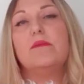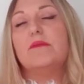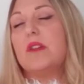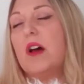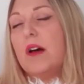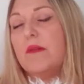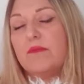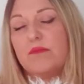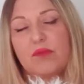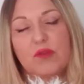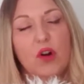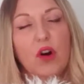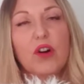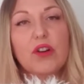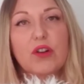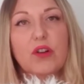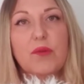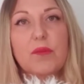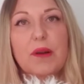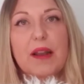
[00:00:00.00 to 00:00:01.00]
I've got a
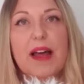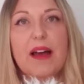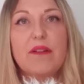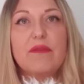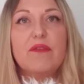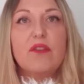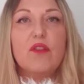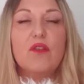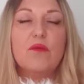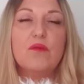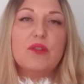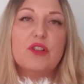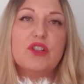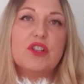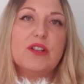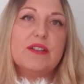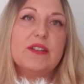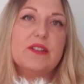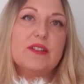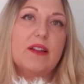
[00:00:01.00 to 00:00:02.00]
new platform which
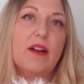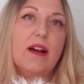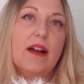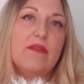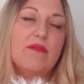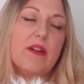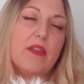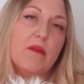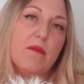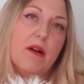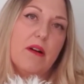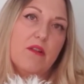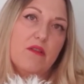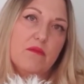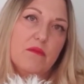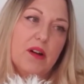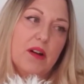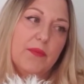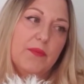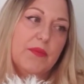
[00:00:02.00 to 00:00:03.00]
is live at the
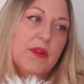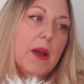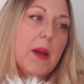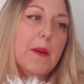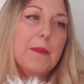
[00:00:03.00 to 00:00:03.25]
moment,